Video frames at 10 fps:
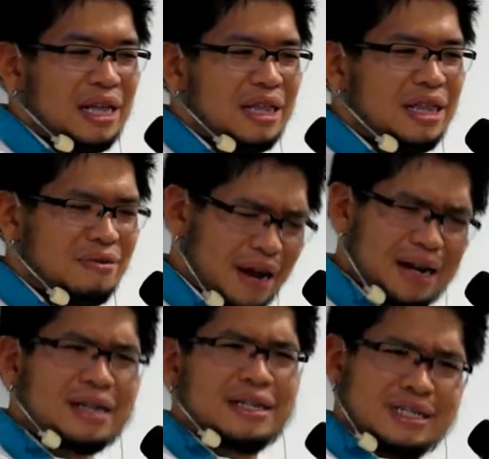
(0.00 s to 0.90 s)

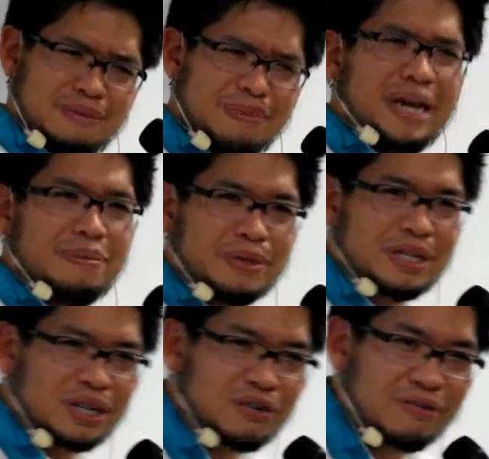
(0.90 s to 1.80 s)
theoretically to be able to
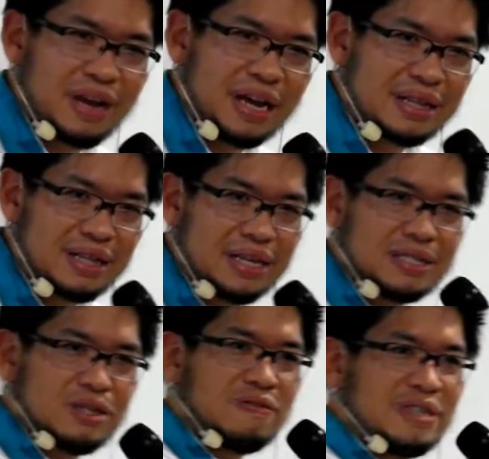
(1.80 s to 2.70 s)
create the
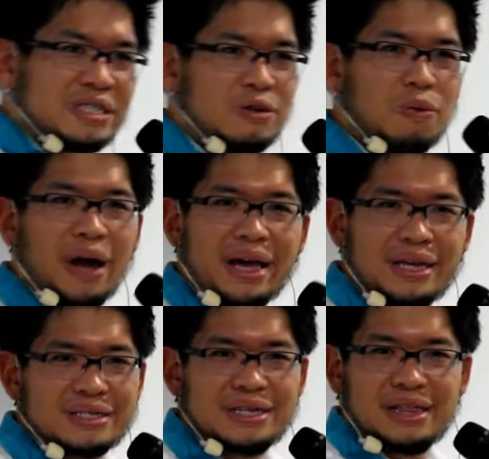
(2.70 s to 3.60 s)
service. So why
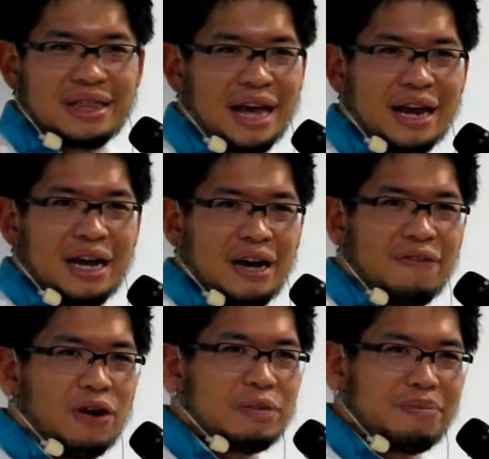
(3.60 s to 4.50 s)
is it that of
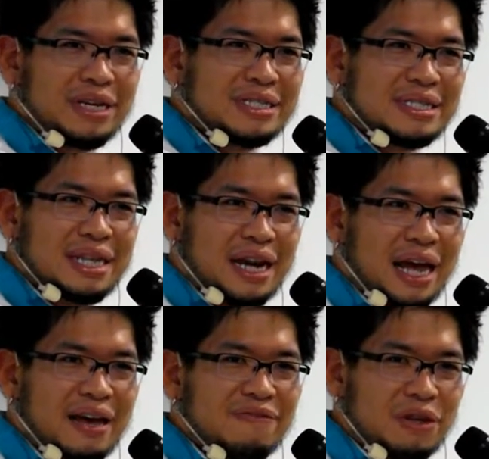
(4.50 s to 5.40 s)
all the places that
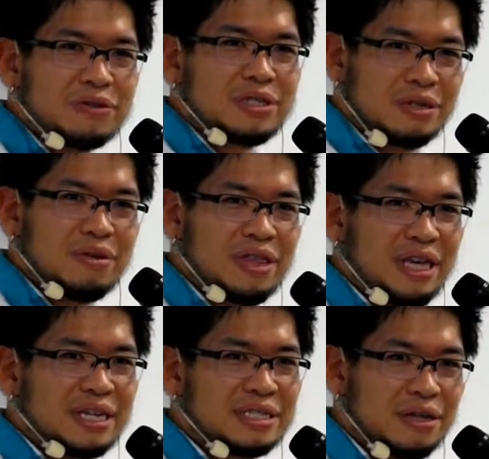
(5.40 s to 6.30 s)
have those two
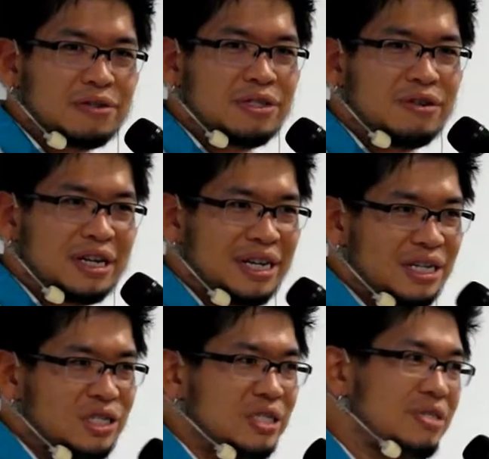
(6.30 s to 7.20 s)
things, those two
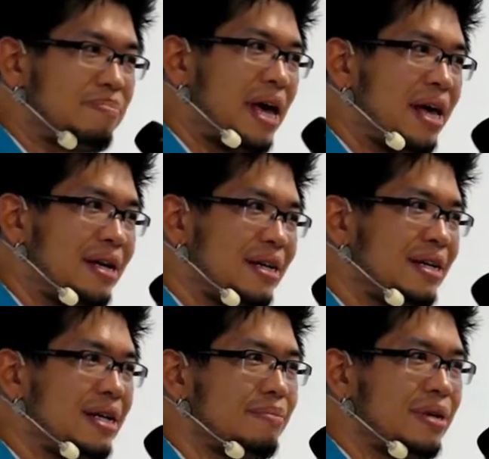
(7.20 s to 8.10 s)
conditions met,
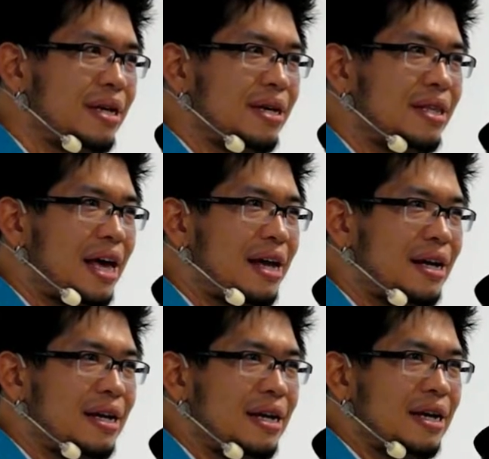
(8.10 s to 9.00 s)
um, that
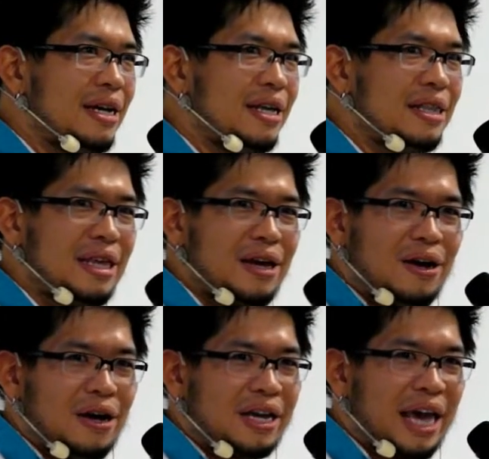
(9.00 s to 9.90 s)
they
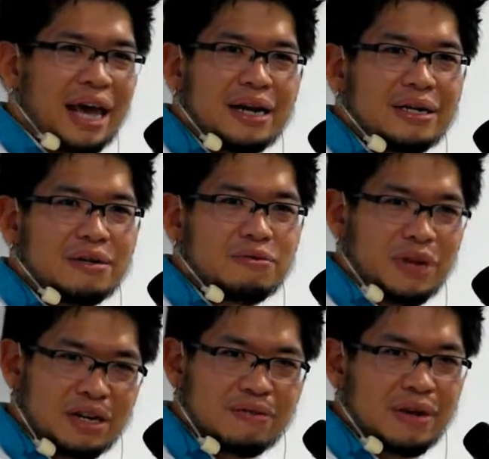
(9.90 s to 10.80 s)
can't
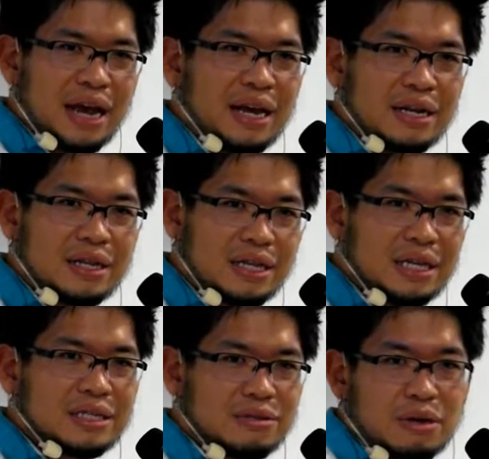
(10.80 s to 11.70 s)
recreate these
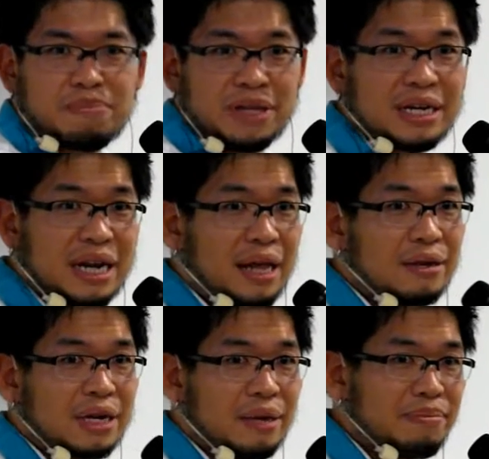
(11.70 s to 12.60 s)
sort of billion-dollar
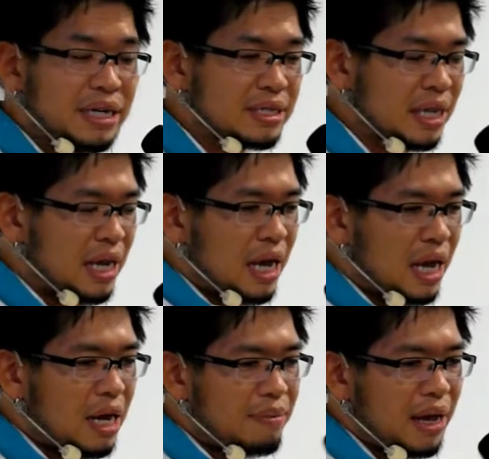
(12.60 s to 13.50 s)
companies?
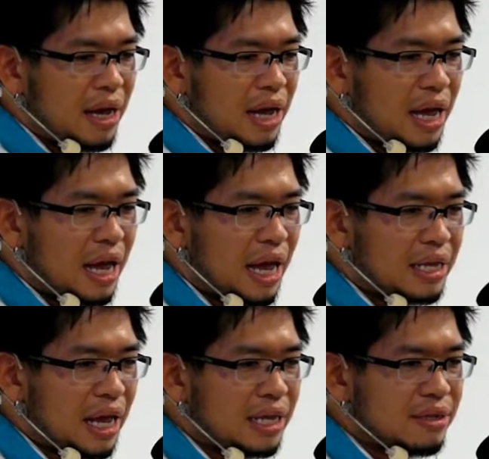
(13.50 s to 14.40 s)
Um, I,
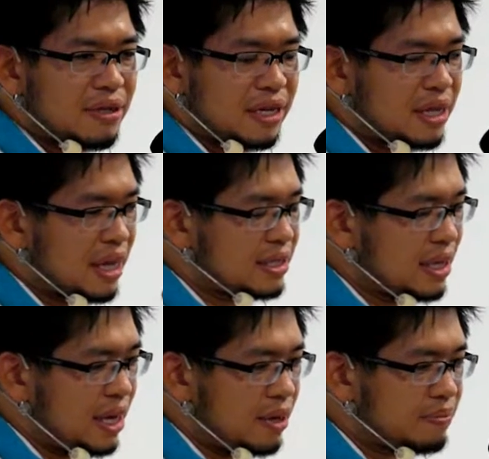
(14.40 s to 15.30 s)
I do think that,
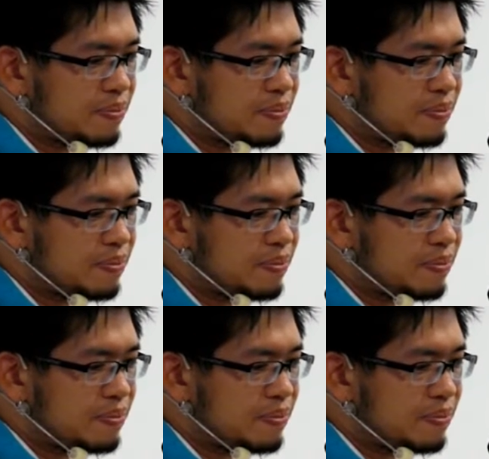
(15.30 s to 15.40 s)
uh,